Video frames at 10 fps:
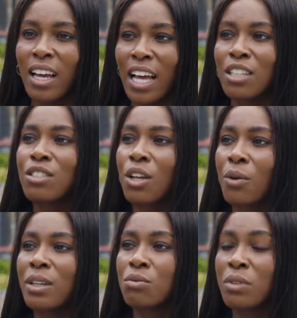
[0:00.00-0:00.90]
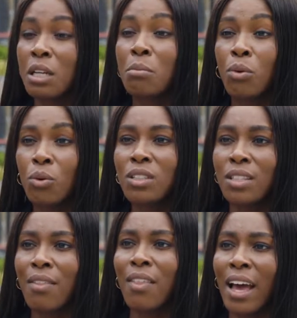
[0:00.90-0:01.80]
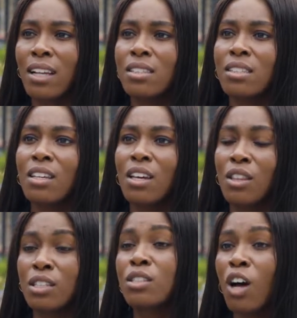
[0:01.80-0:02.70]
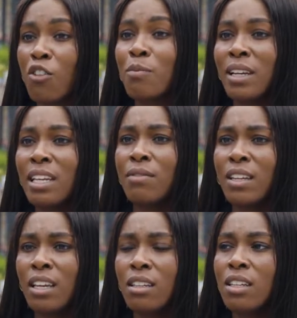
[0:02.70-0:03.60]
And so it's really important that the staff believe in it.